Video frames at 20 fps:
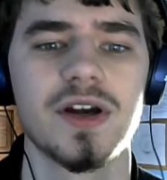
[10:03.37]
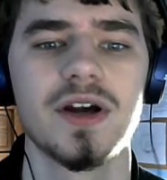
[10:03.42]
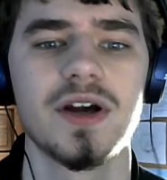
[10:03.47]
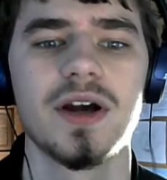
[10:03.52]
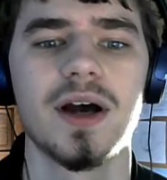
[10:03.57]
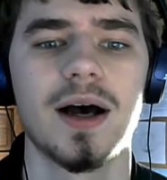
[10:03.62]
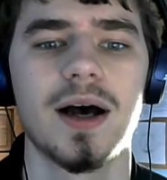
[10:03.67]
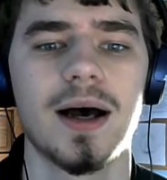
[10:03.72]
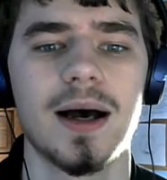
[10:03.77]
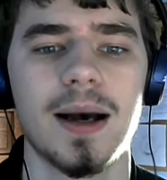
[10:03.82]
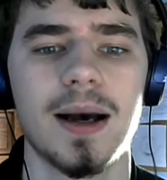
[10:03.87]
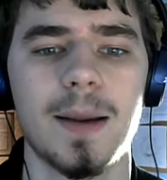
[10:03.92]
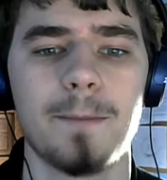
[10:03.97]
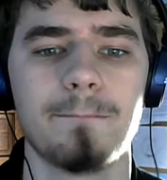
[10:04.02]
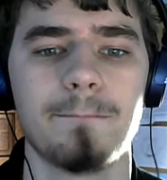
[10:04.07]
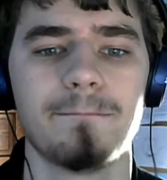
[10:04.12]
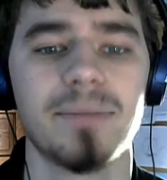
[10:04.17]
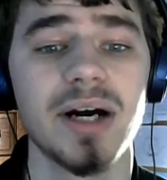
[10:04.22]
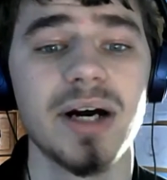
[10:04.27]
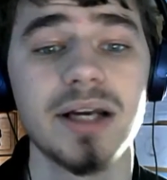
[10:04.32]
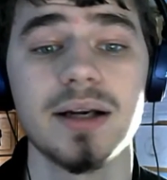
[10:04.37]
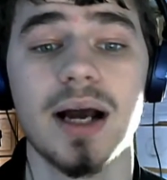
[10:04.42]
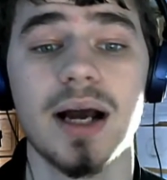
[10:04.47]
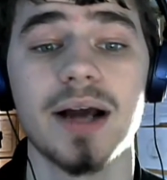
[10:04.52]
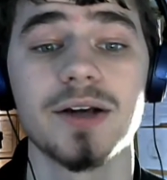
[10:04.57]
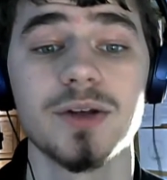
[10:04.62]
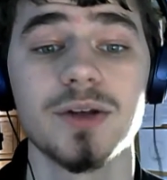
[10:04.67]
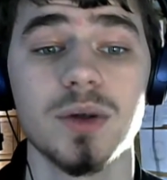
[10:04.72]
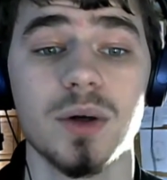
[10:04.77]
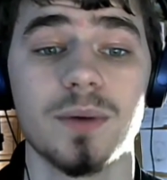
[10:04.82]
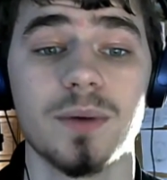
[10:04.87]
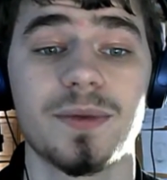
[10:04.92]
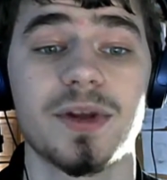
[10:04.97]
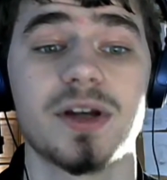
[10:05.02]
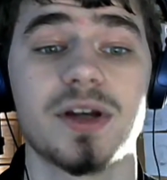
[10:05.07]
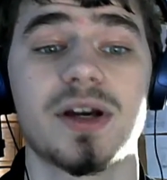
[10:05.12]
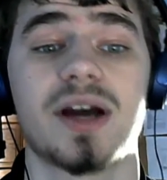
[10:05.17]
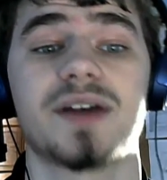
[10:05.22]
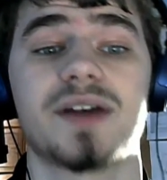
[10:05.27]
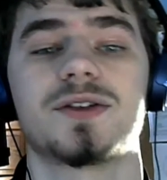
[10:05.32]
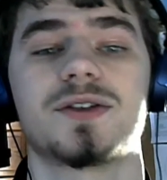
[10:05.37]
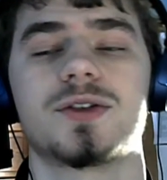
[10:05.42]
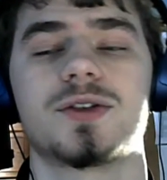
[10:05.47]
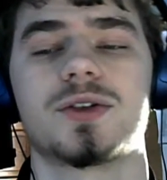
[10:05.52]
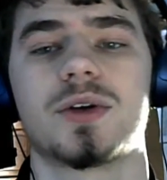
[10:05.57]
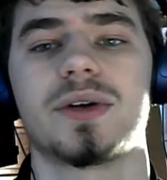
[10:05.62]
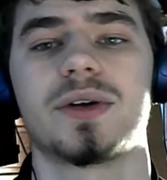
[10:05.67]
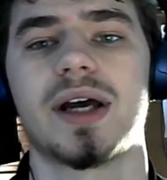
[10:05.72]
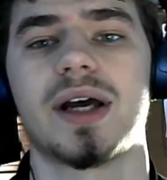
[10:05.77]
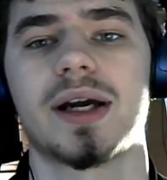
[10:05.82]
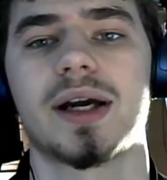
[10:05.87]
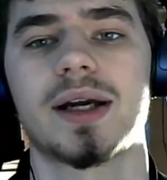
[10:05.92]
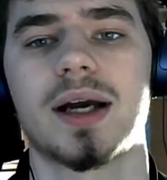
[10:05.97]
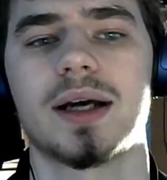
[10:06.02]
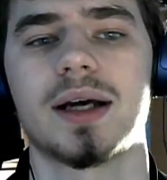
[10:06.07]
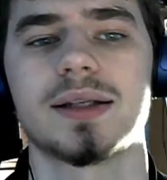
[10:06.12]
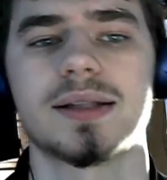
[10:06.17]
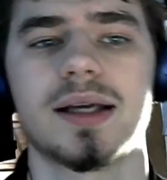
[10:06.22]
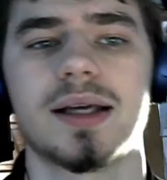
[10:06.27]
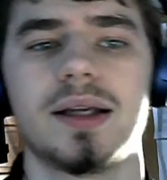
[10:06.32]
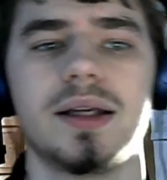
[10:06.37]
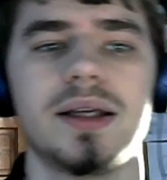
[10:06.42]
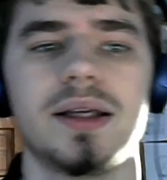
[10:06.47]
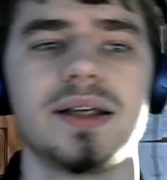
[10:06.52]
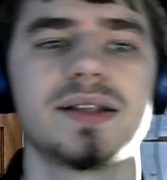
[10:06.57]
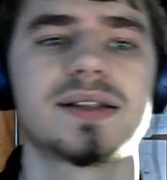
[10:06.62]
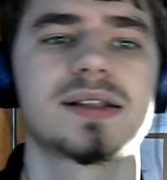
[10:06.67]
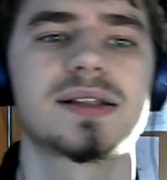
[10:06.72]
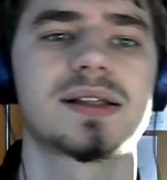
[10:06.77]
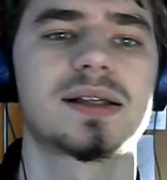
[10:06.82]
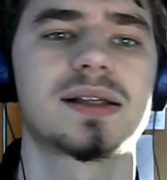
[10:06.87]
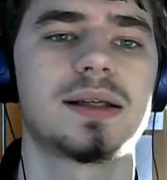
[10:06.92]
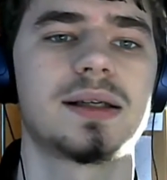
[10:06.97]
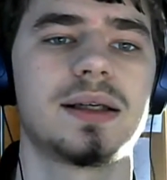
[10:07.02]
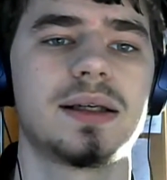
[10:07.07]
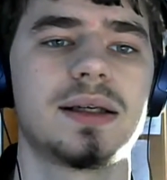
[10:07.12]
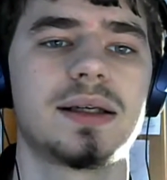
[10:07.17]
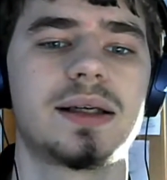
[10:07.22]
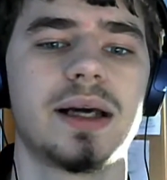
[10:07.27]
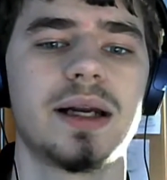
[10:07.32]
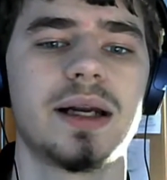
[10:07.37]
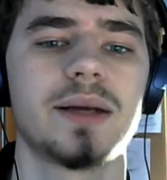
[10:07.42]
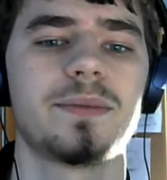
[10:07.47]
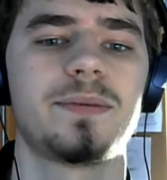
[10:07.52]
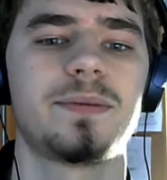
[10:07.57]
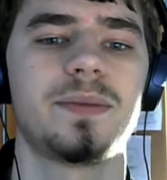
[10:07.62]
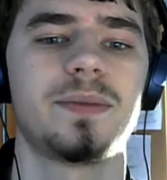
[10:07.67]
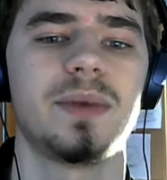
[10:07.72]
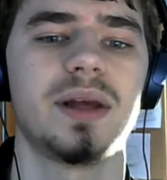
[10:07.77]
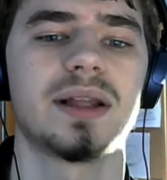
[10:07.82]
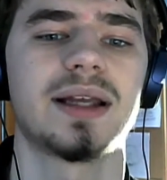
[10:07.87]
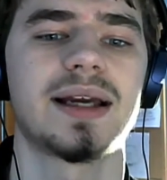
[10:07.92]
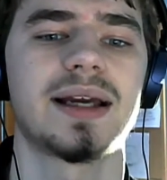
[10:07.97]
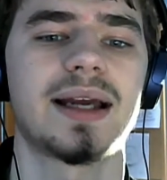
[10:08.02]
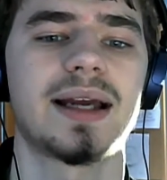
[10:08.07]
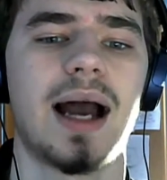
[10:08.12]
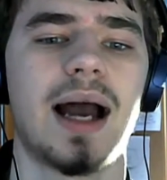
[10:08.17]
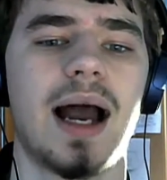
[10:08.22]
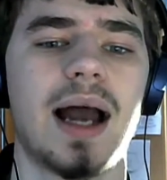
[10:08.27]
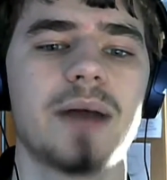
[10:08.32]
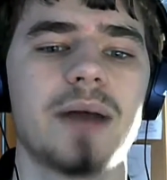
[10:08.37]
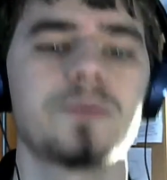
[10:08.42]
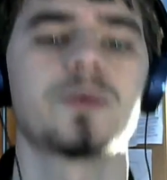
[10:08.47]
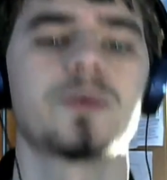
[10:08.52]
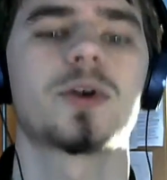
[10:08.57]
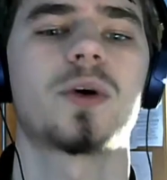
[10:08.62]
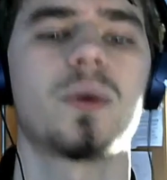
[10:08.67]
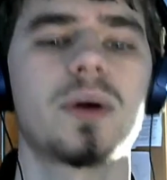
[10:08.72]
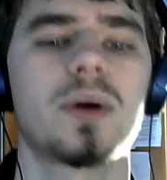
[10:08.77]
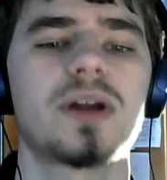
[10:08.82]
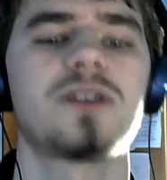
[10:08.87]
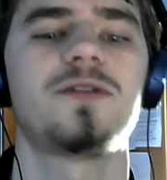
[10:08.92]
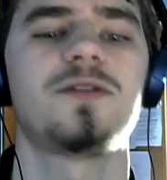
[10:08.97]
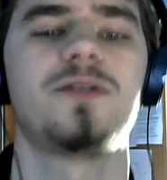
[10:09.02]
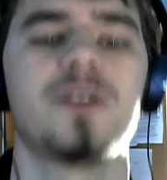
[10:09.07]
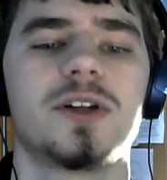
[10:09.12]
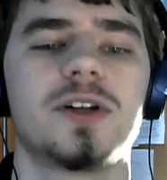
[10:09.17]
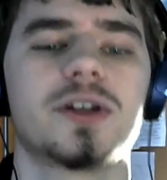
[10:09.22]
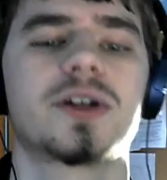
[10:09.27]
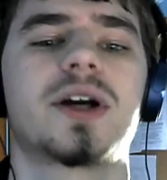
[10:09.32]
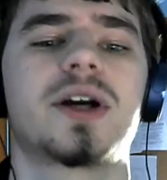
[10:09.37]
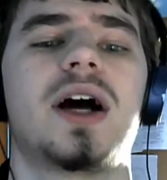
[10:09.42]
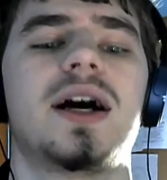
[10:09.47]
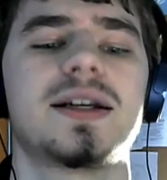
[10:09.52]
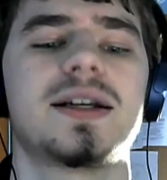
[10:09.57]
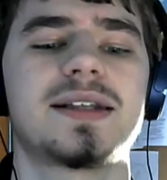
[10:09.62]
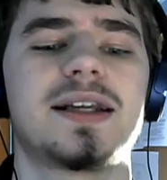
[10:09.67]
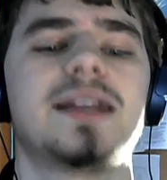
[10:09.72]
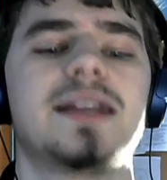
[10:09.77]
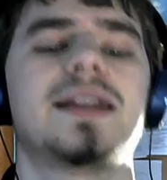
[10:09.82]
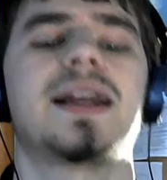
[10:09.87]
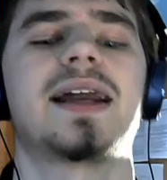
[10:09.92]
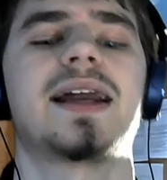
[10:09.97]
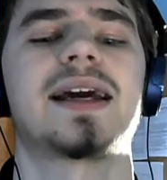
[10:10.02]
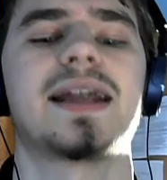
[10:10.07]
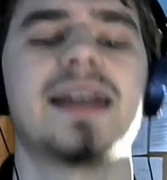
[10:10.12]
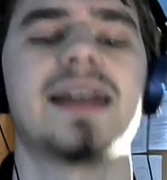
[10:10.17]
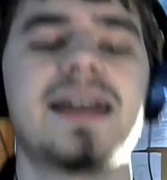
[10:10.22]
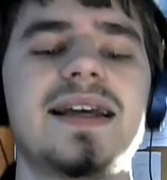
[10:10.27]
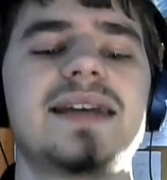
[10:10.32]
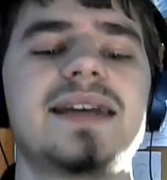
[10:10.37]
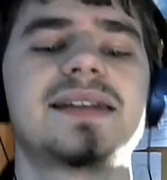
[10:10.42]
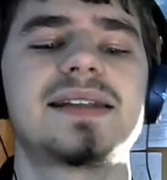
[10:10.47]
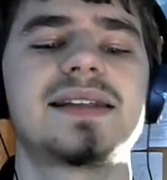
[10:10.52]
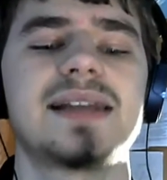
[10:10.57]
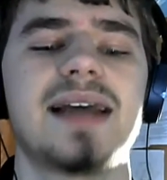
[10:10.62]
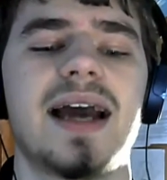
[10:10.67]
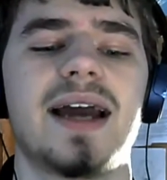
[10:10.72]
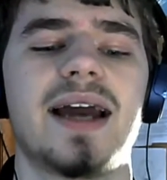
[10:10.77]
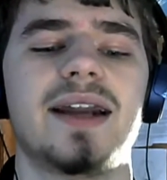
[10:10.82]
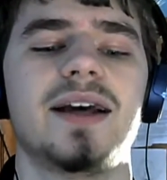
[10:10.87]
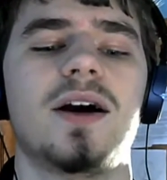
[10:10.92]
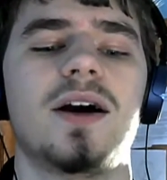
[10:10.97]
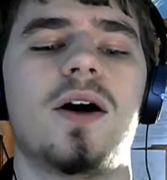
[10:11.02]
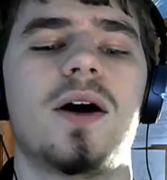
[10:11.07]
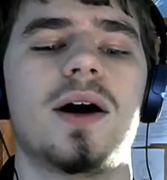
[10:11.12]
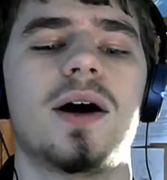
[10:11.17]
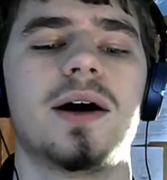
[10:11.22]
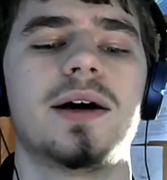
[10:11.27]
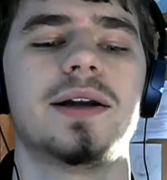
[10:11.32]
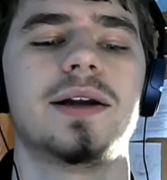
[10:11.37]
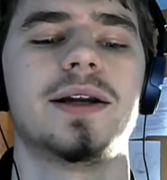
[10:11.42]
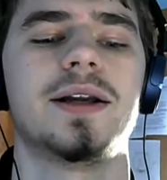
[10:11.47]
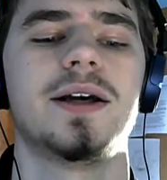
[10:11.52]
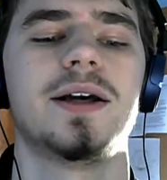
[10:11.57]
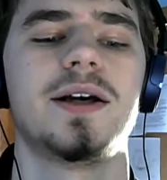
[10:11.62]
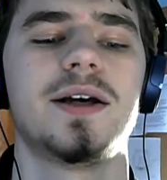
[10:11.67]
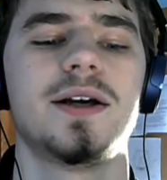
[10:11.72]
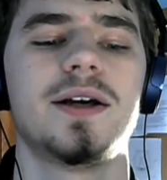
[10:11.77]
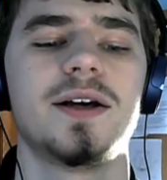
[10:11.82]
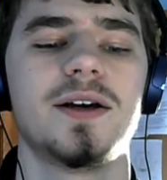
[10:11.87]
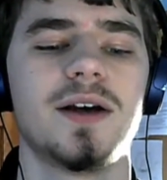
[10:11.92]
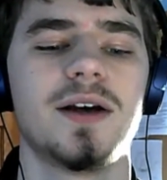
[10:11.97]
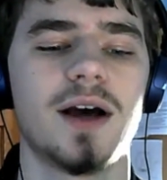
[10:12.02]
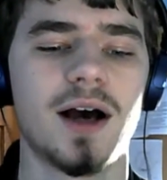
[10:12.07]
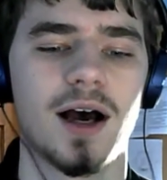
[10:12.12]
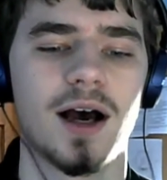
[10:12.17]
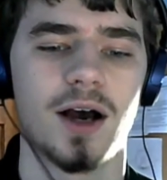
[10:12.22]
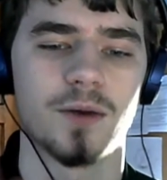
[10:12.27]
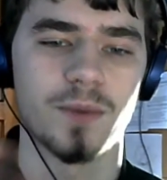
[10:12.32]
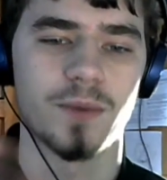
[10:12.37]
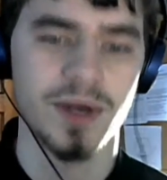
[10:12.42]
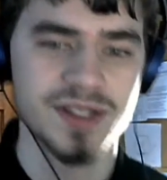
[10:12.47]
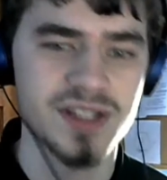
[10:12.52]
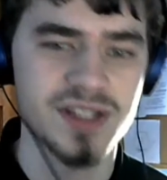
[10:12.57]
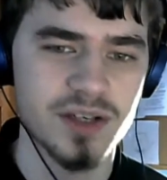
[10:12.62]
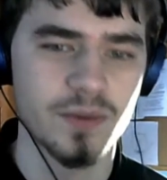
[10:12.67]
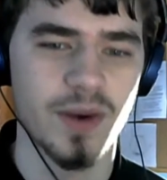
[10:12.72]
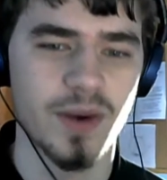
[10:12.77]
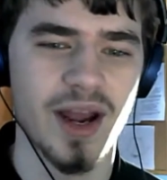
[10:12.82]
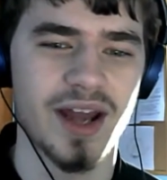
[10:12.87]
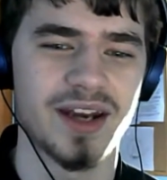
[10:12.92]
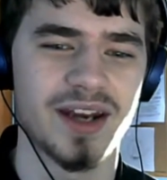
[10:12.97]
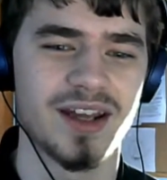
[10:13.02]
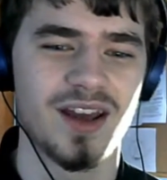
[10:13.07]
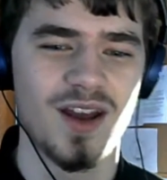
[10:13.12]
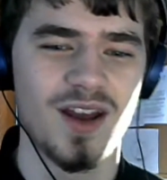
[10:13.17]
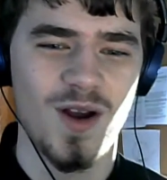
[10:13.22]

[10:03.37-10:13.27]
Um, but I do hope that you guys enjoy that content. It's gonna, like, I'm recording filler content that I can easily edit on uh, Rusty Red,